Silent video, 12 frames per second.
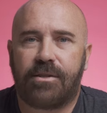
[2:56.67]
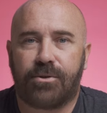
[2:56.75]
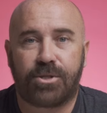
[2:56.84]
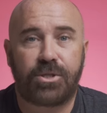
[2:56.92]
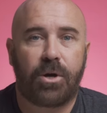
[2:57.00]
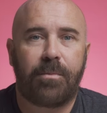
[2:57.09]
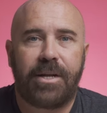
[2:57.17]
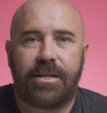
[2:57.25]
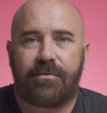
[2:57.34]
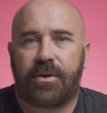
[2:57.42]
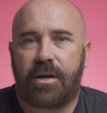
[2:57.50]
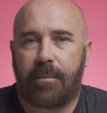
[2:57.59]
there's so many
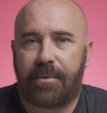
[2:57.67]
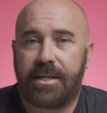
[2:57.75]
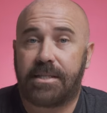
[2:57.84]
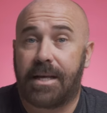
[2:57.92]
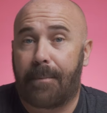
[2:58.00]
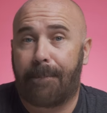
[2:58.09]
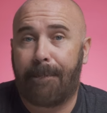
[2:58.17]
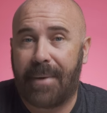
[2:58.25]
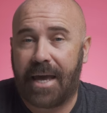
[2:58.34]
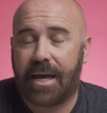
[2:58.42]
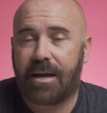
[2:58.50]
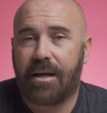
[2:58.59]
different companies that
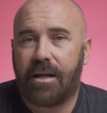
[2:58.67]
make